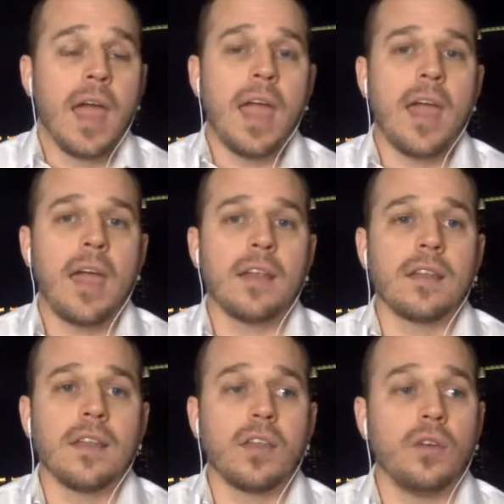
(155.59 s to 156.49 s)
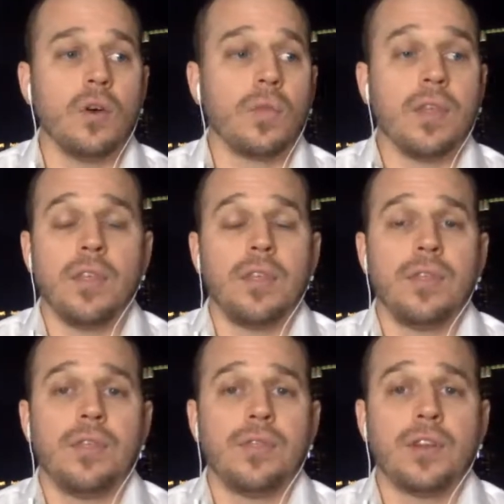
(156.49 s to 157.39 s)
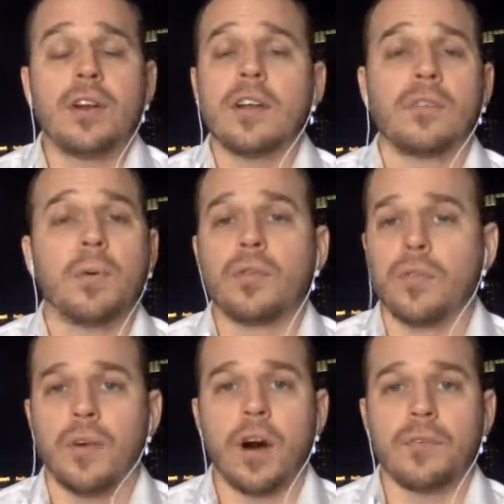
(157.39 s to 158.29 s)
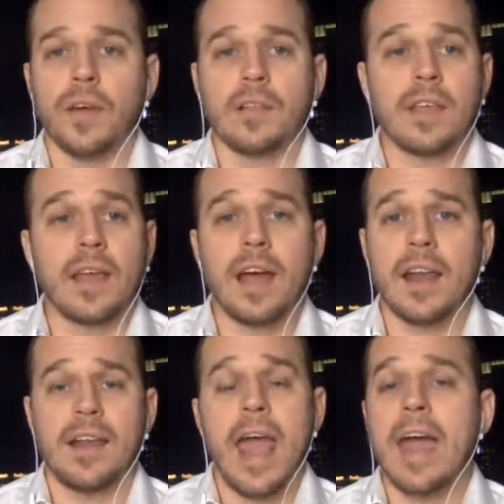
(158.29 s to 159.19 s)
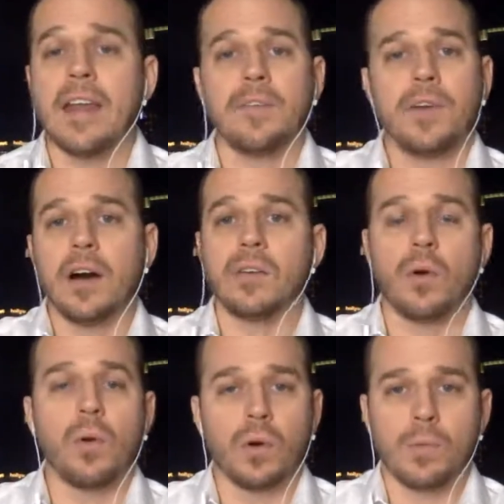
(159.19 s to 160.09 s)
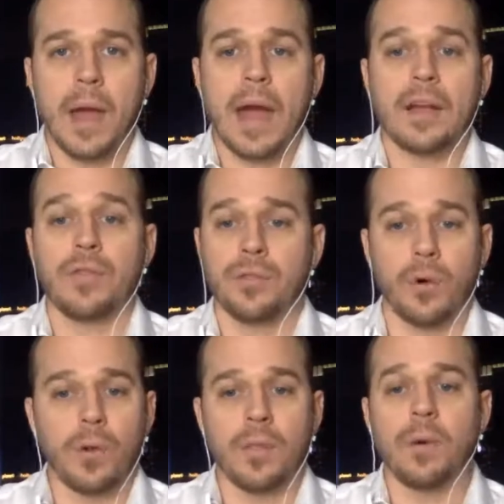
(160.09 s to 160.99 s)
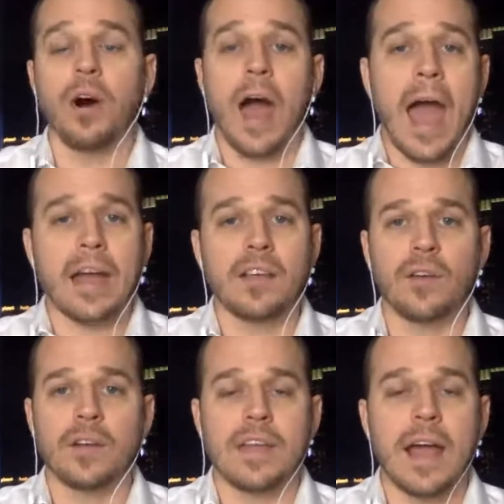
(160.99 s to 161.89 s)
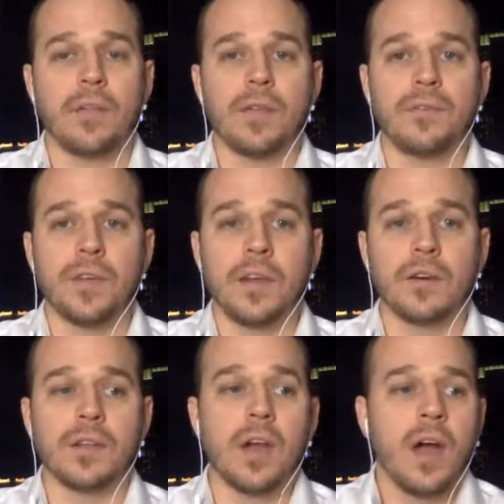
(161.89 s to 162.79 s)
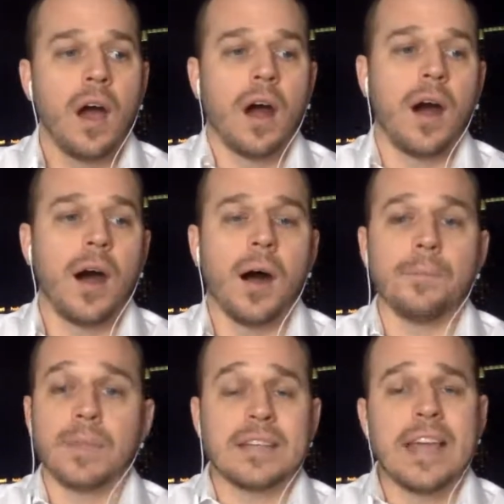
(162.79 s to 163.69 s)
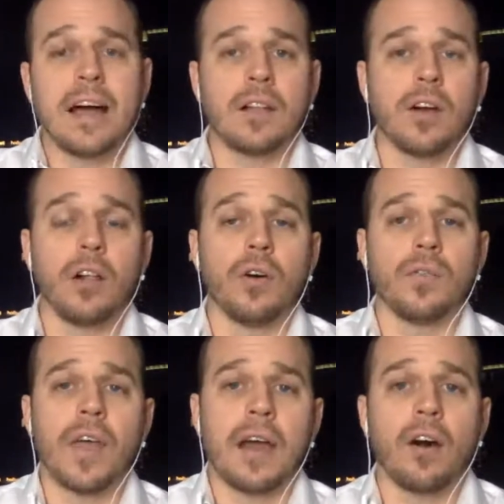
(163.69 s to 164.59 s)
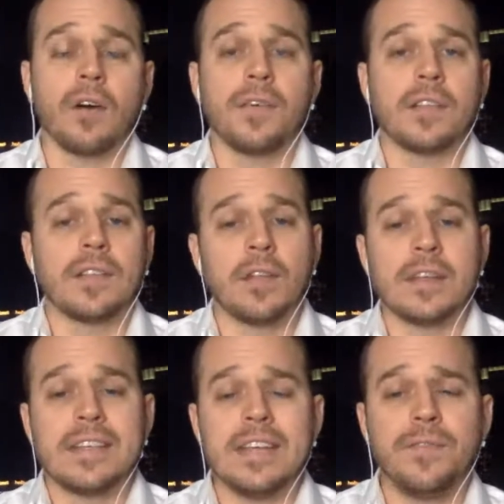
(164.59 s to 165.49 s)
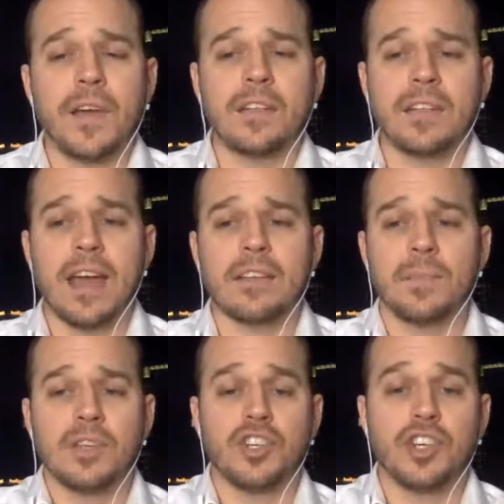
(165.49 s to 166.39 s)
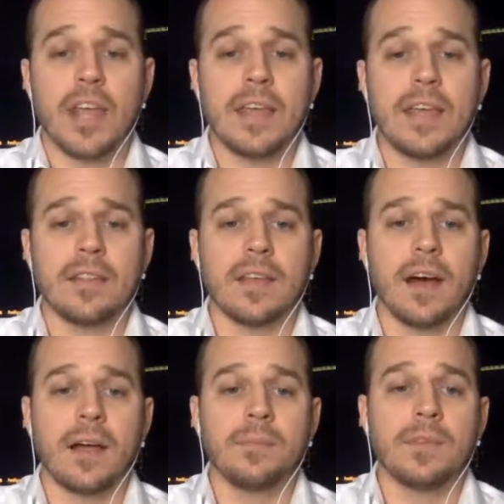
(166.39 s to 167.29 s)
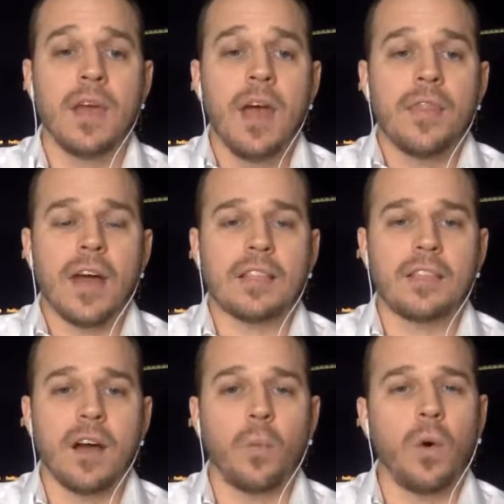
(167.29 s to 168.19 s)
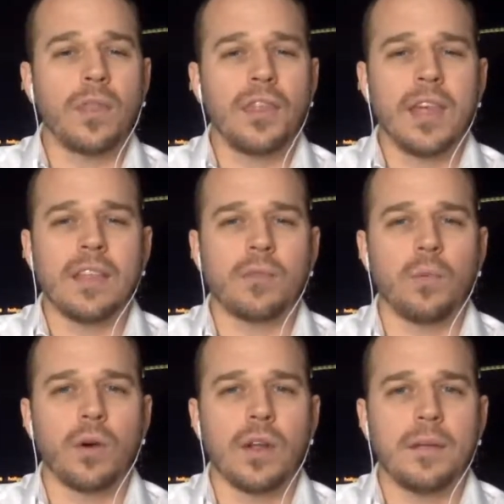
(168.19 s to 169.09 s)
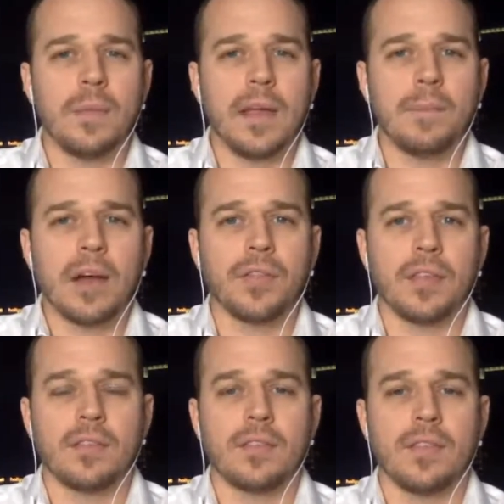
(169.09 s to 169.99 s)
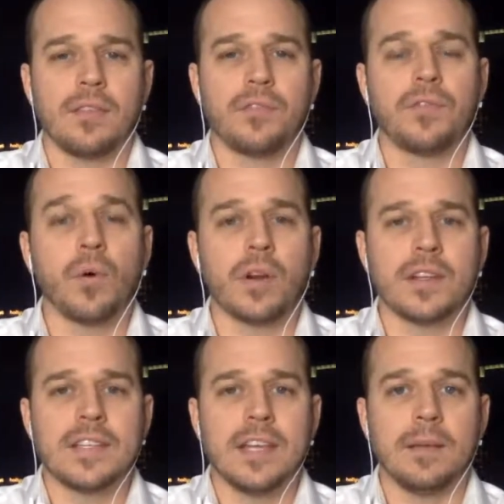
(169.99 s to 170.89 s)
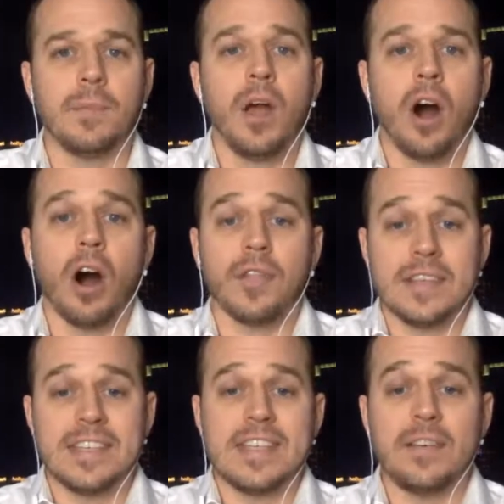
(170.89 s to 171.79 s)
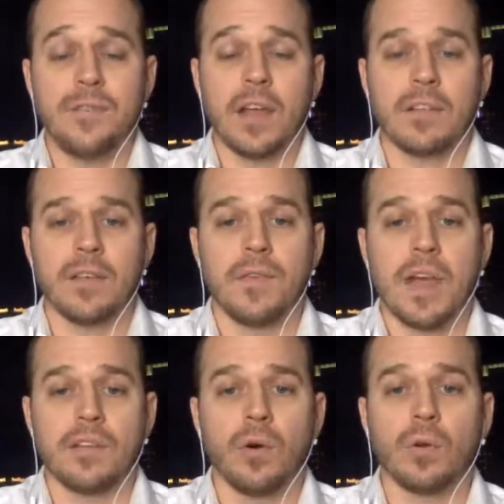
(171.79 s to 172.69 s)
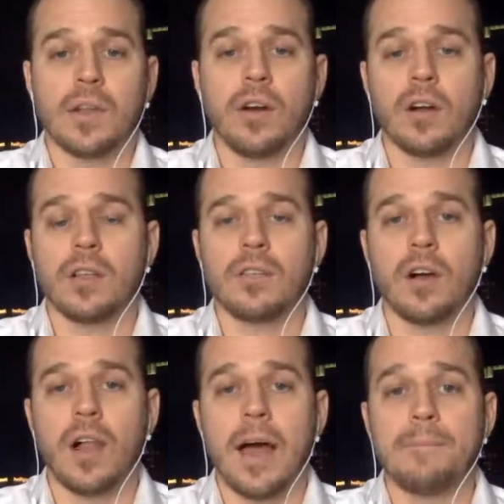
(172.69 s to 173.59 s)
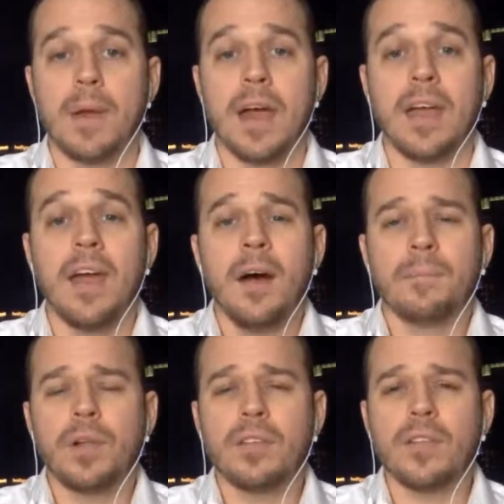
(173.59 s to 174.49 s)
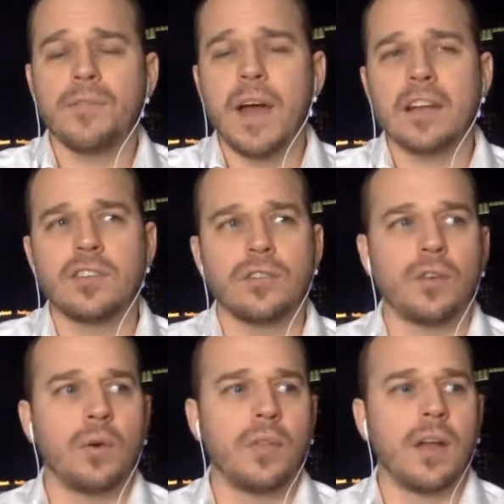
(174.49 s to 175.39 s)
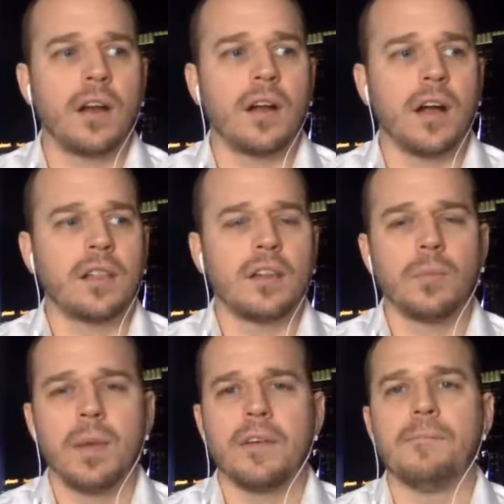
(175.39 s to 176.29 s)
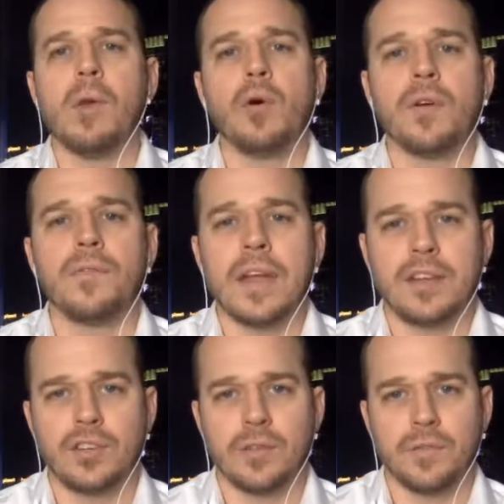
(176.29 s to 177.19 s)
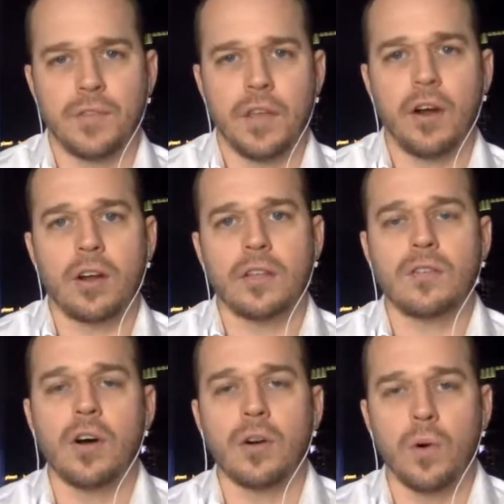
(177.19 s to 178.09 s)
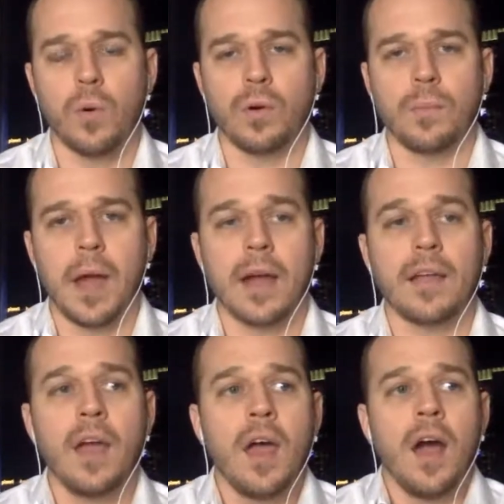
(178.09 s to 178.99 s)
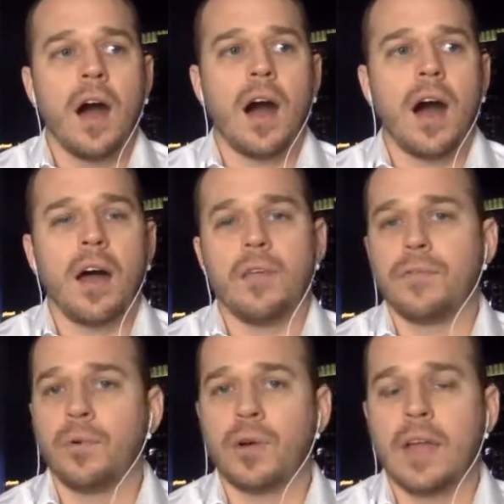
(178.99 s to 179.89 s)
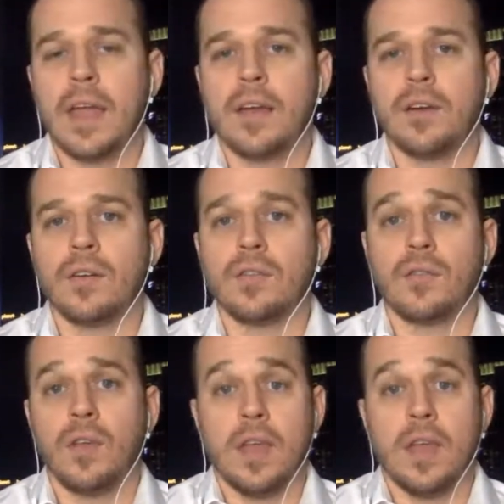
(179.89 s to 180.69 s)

And, you know, they're an explosive offense. They got an NFL quarterback throwing the ball accurate down the field. Talent all over that offense. Now, the defense has been shaky at times. That's one thing that's worrying me about this Florida team on the defensive end, holding Arkansas at bay. Plus the fact you throw in there a little bit of motivation for the Arkansas quarterback. The Florida Gators,